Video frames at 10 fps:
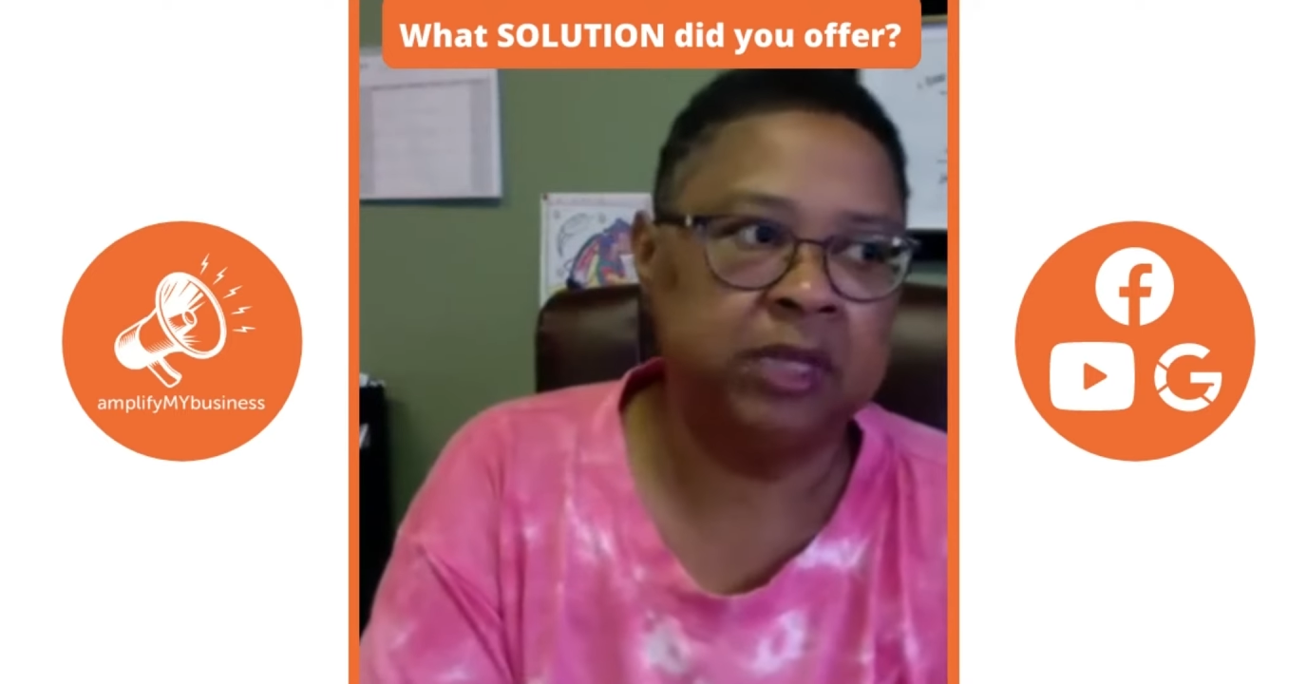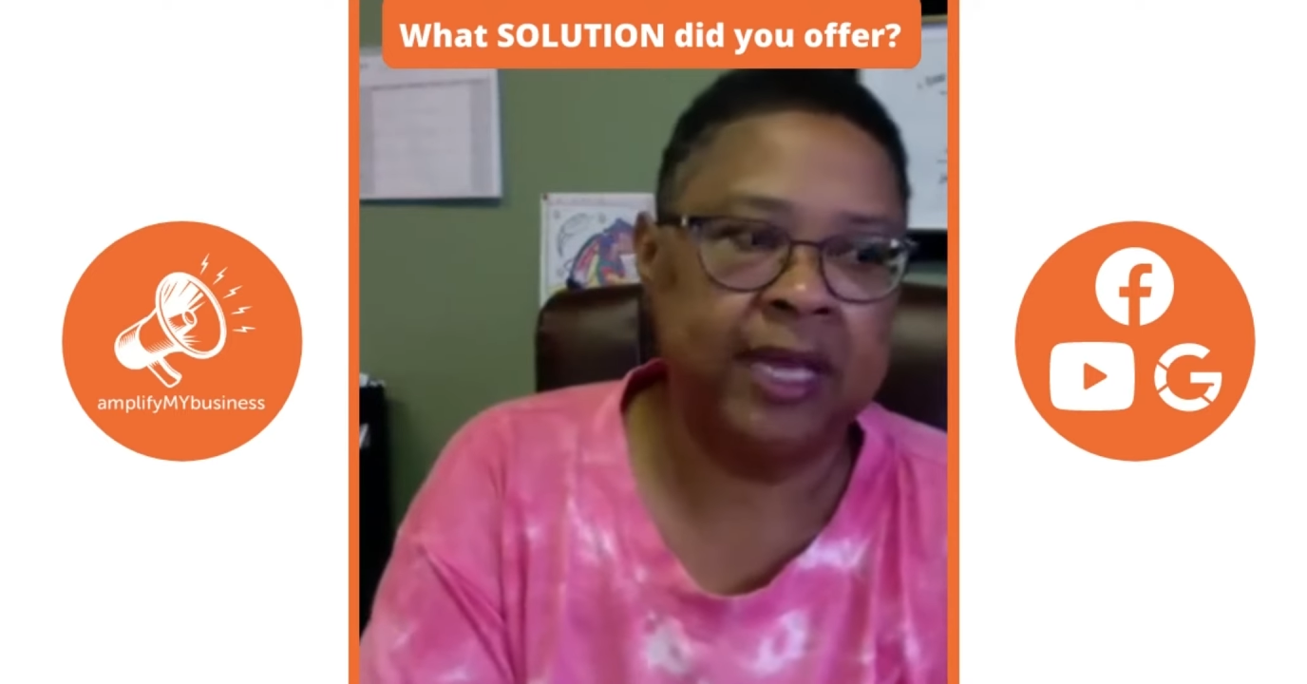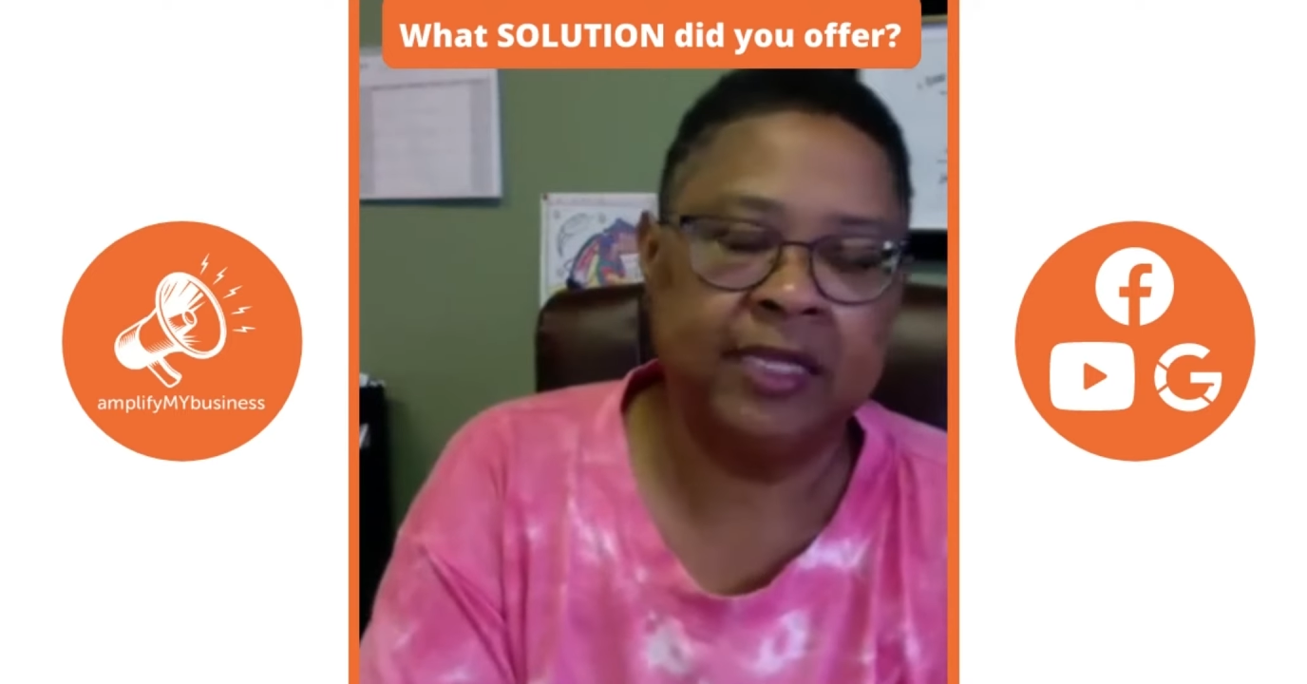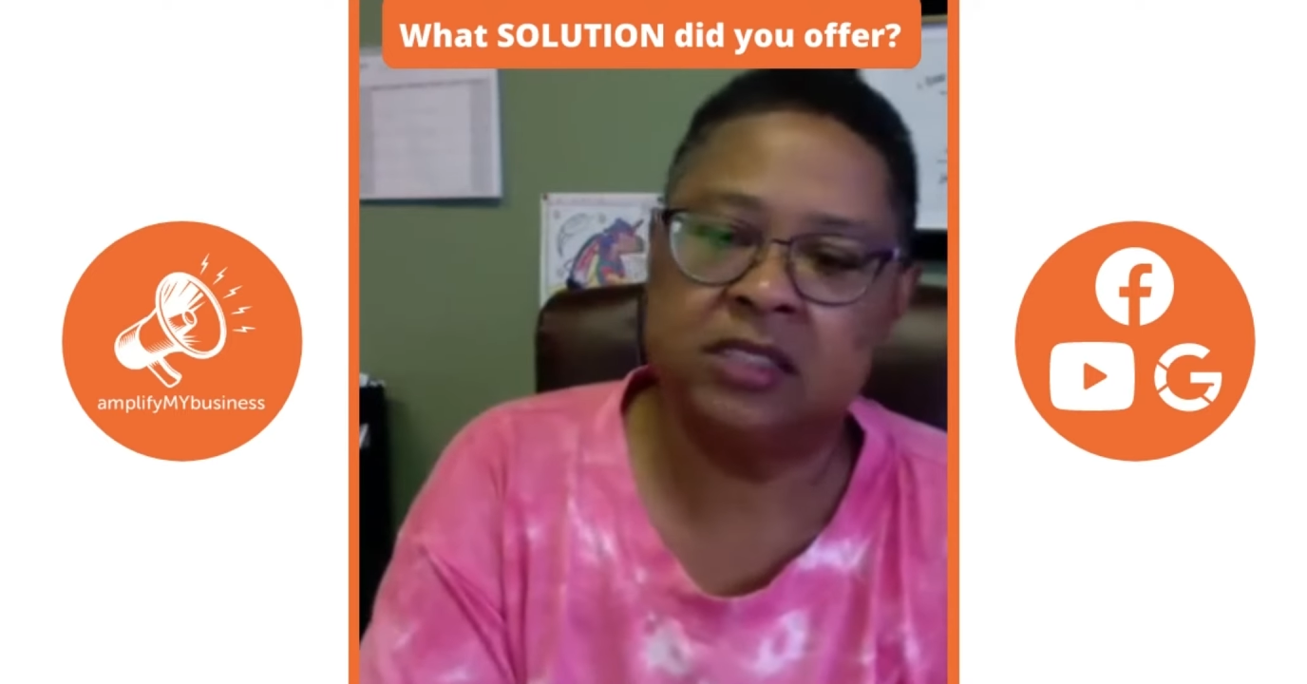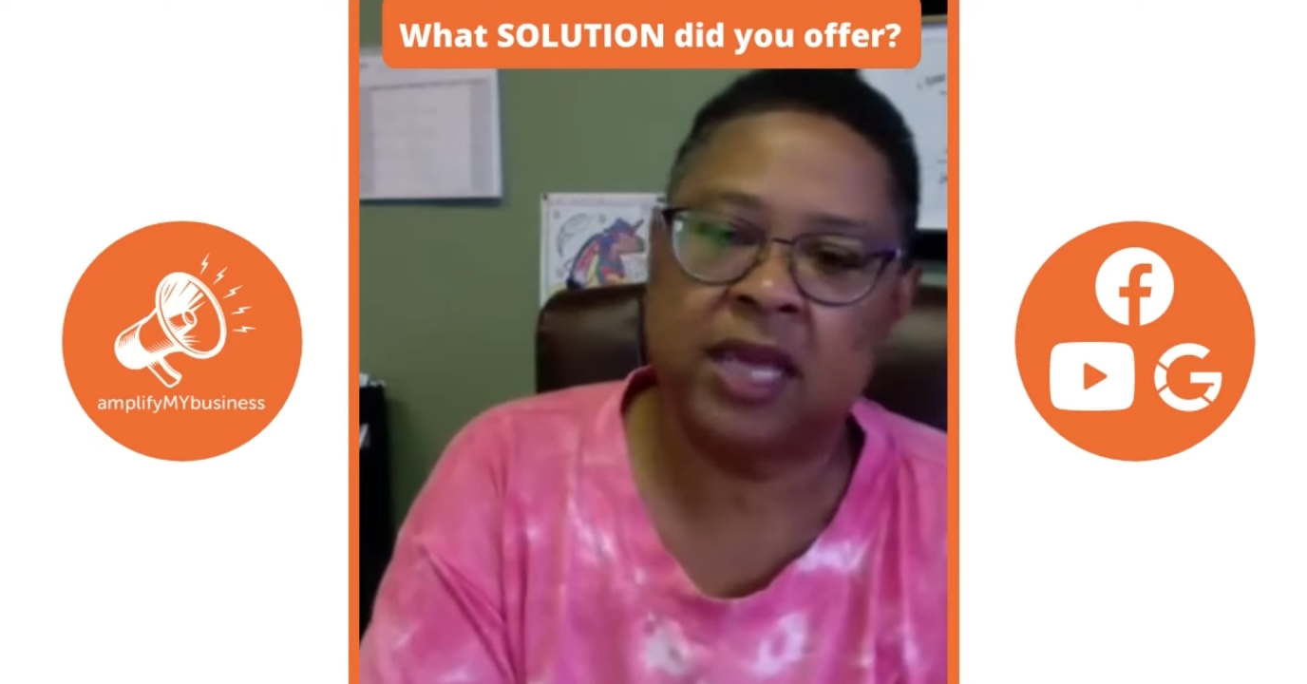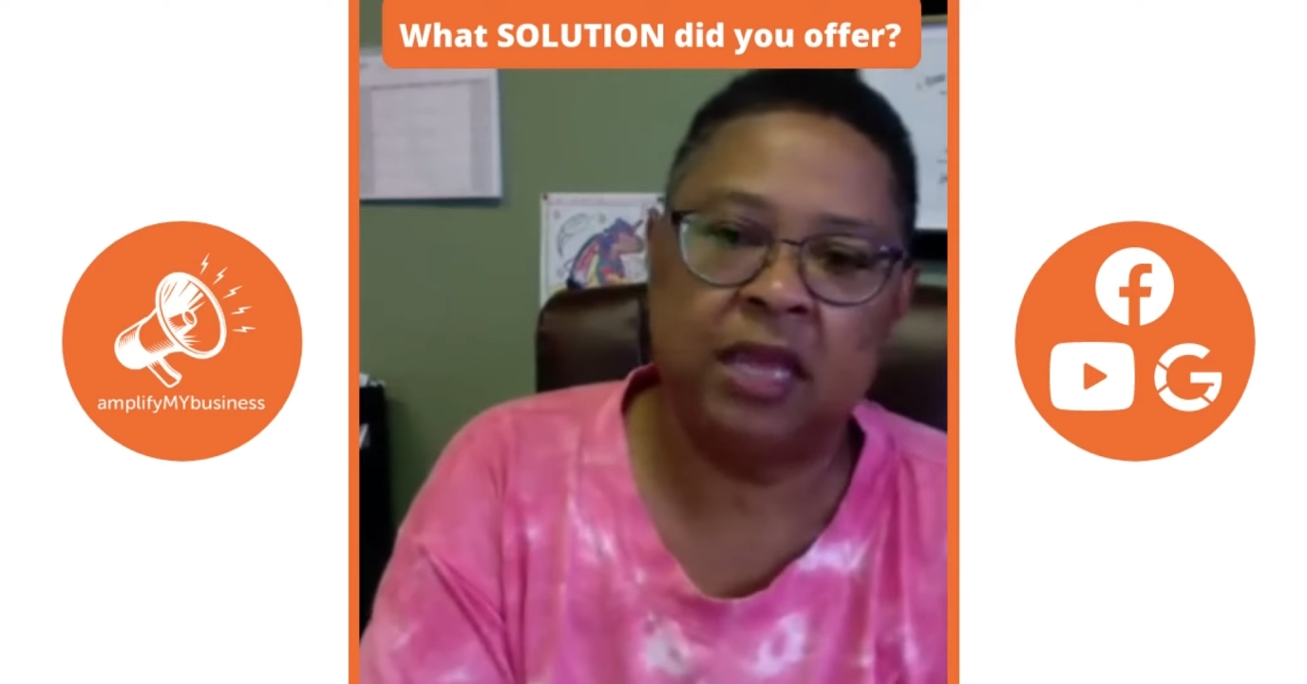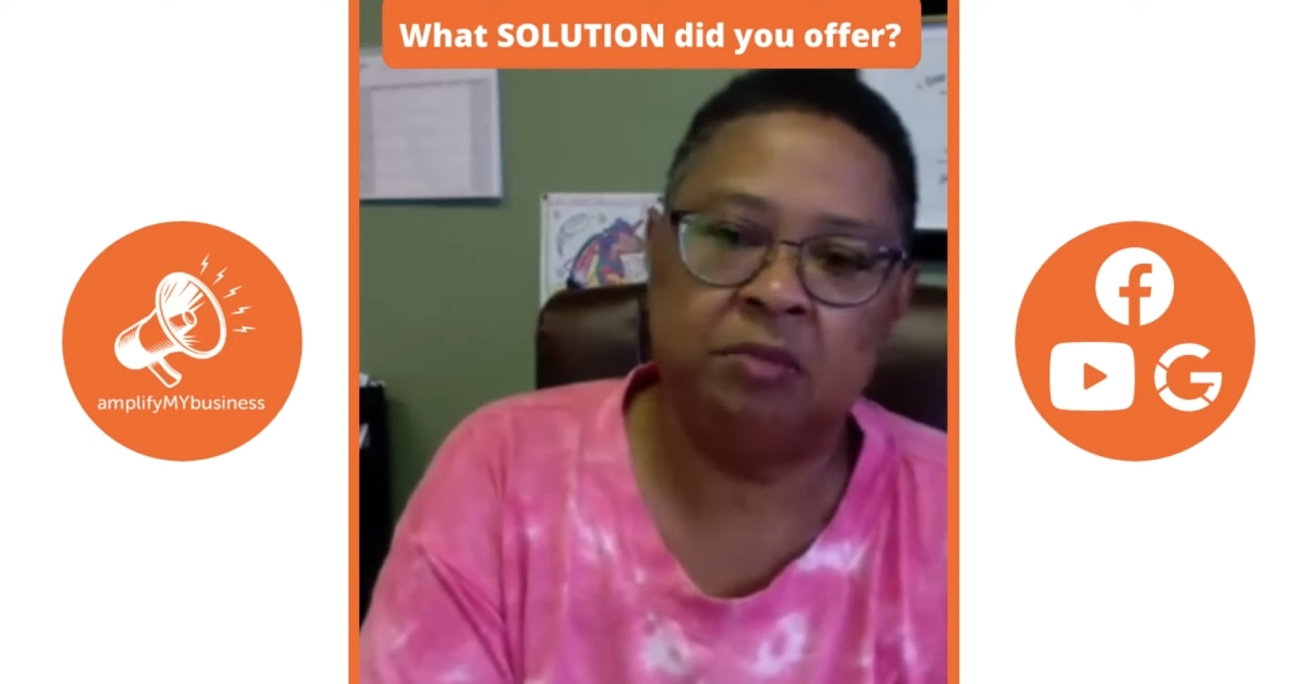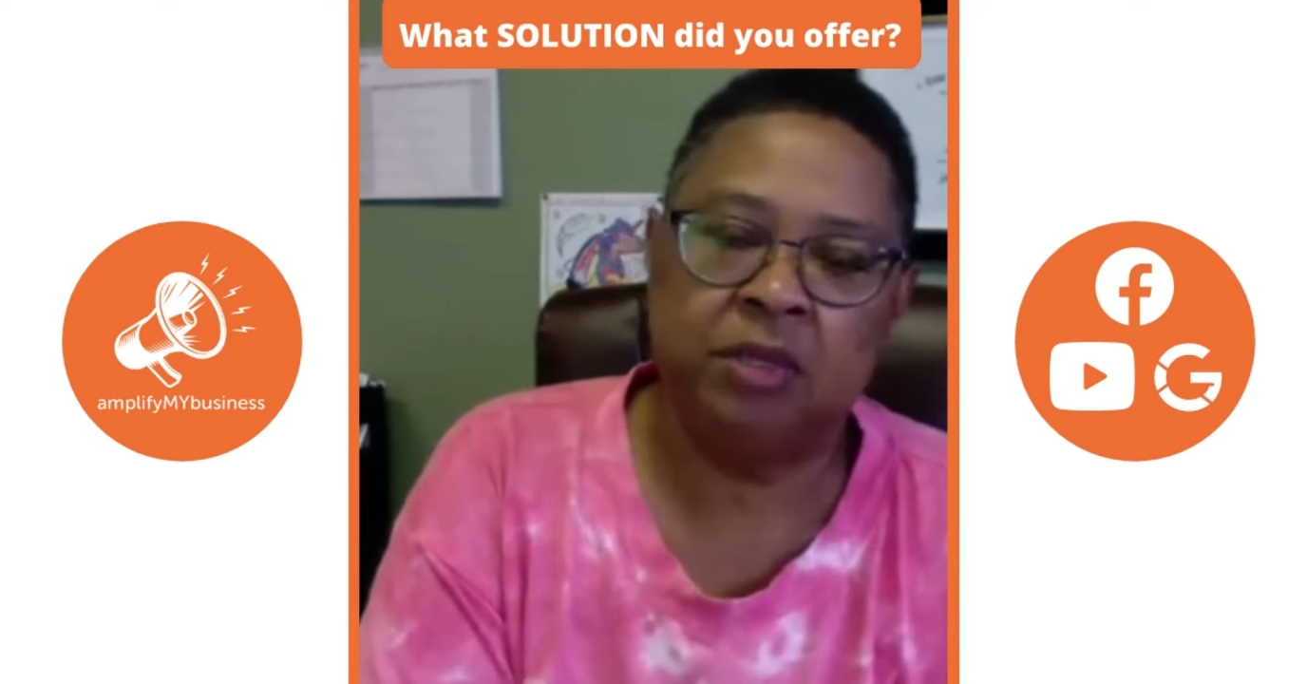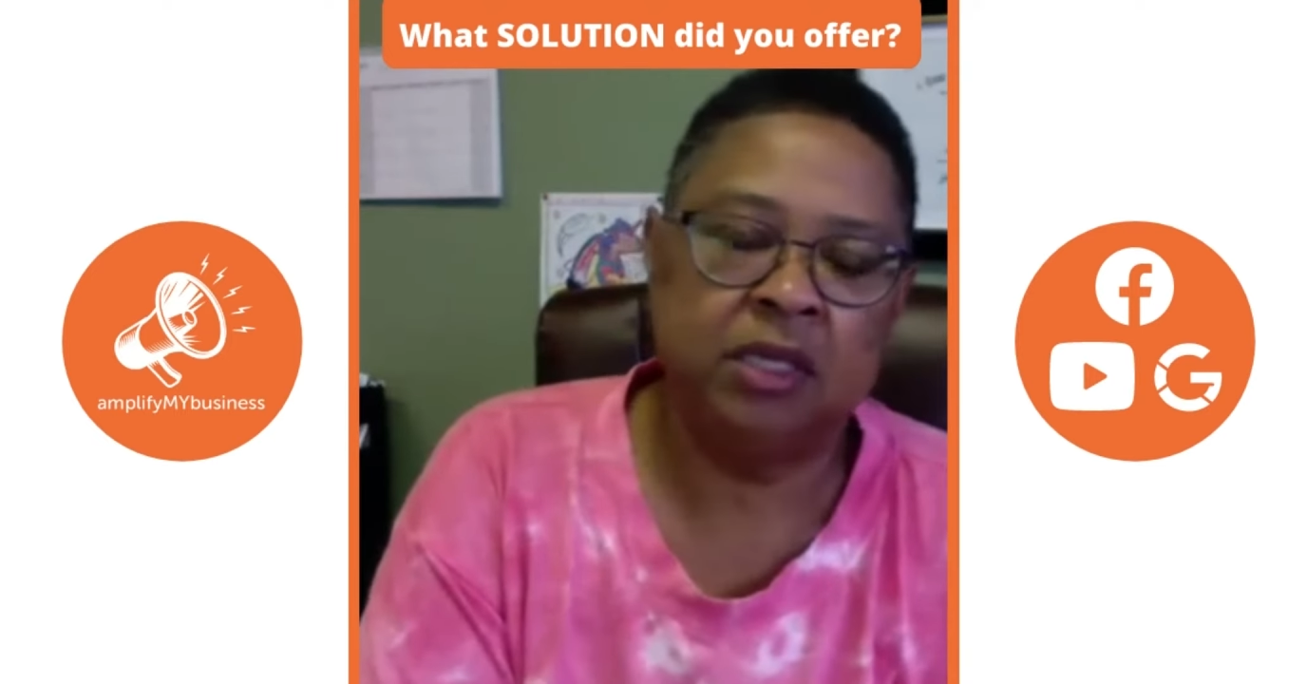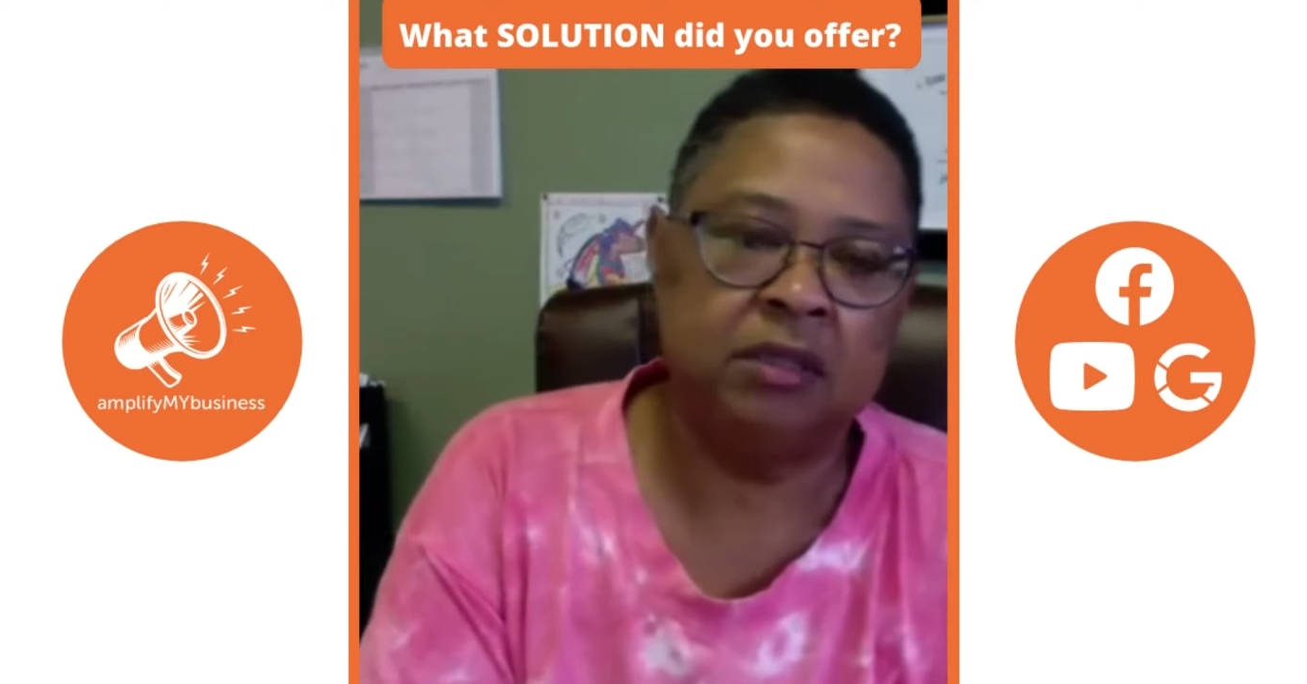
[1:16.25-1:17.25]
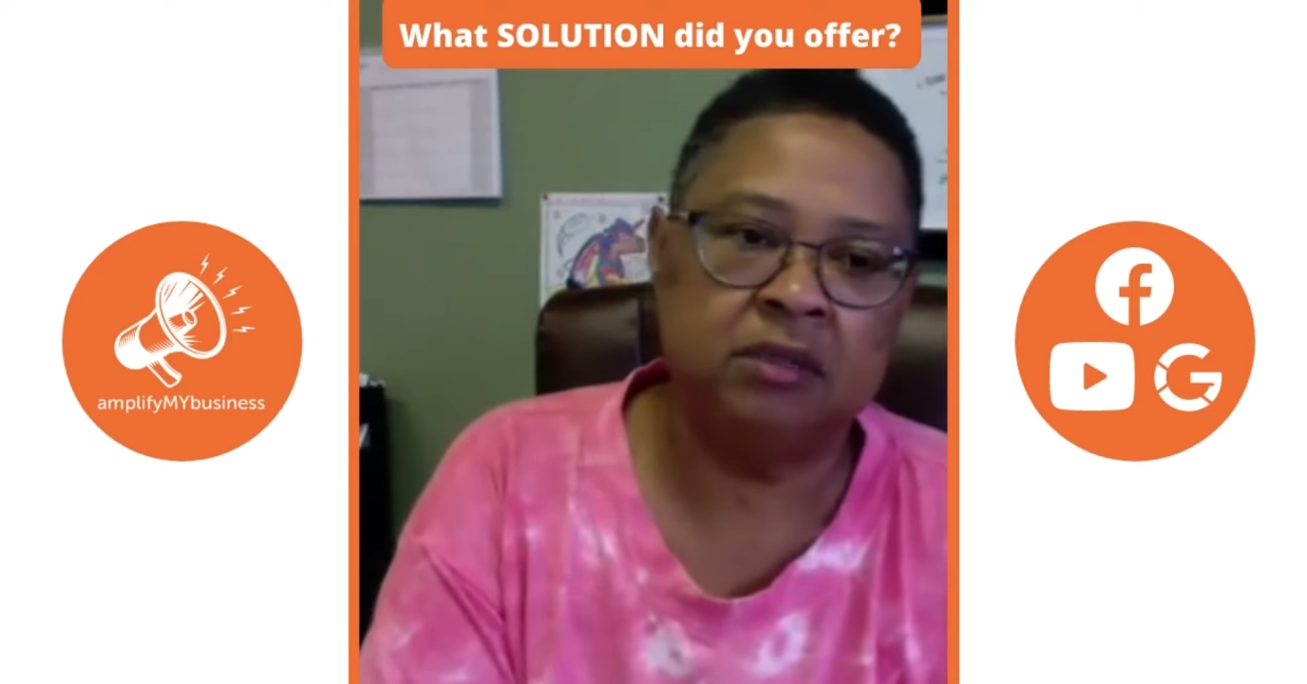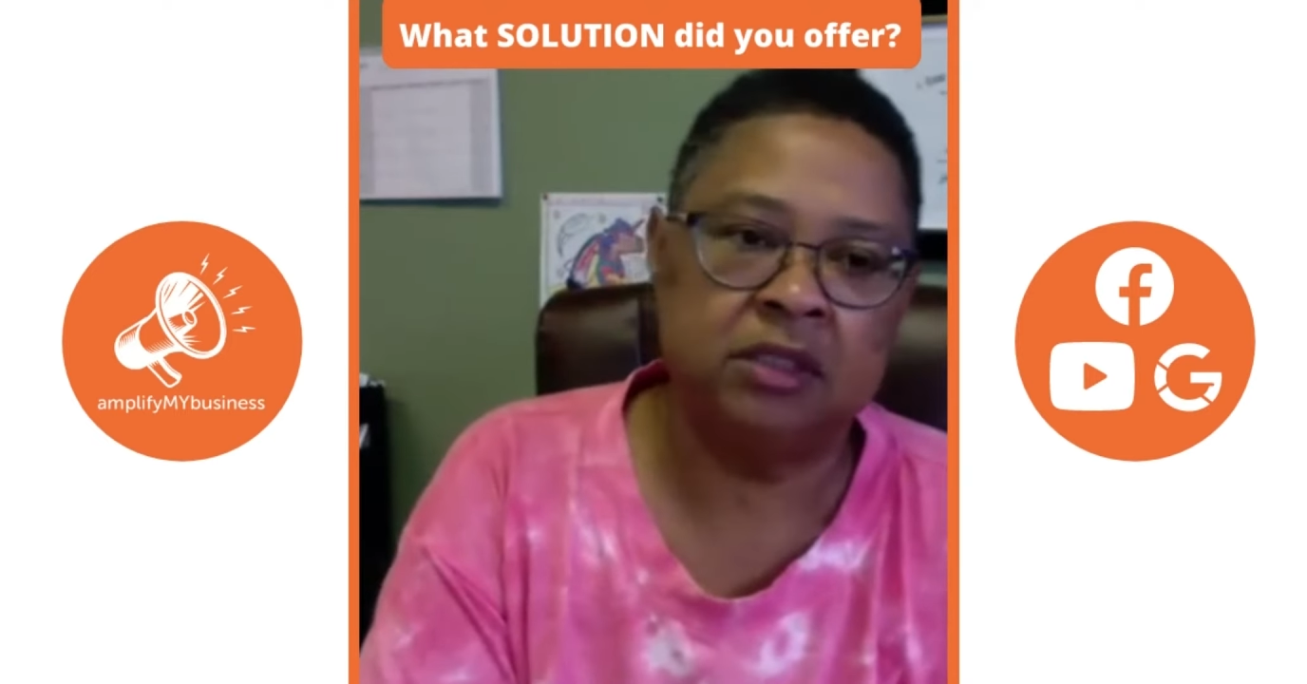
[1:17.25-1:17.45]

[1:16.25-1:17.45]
landscaping,